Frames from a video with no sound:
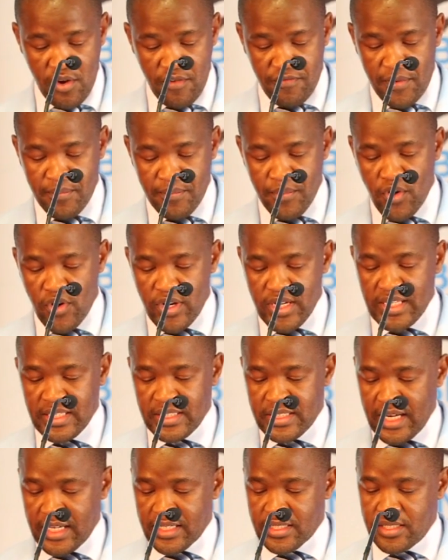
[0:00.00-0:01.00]
for more
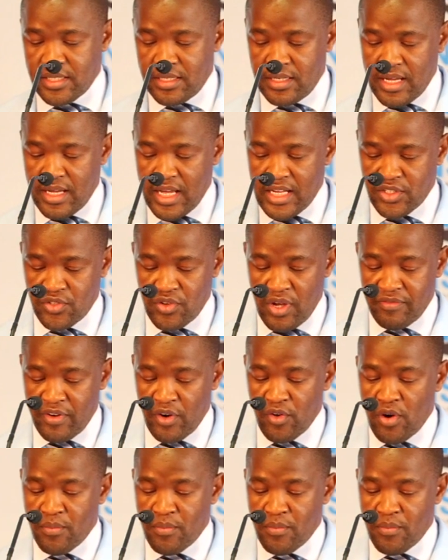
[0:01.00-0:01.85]
injection, as we have a